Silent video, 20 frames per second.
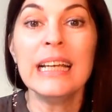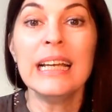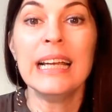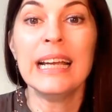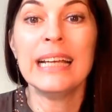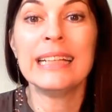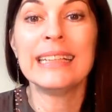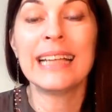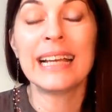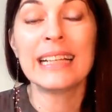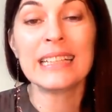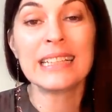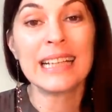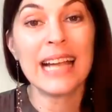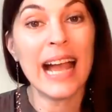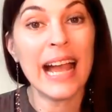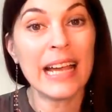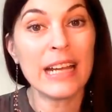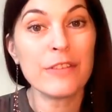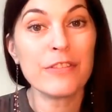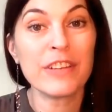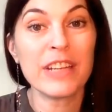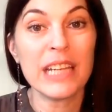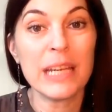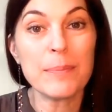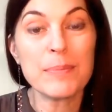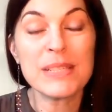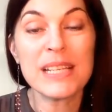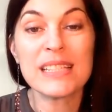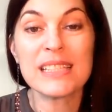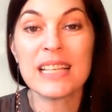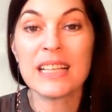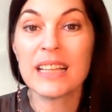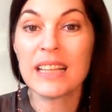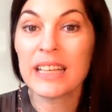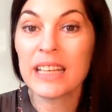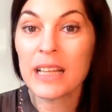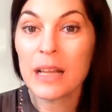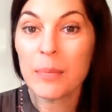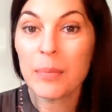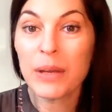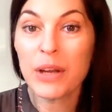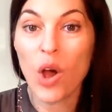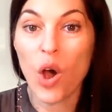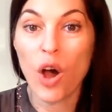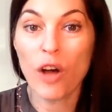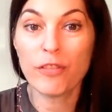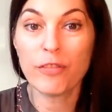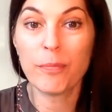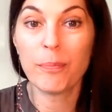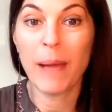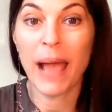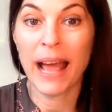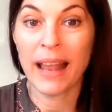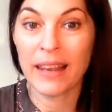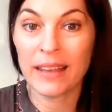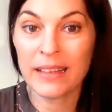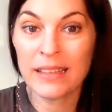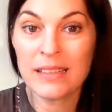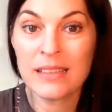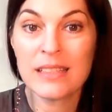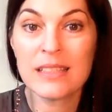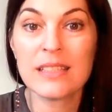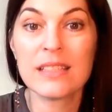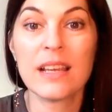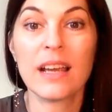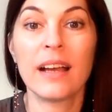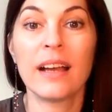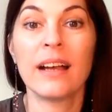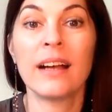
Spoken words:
and that kind of keeps us a little bit off balance,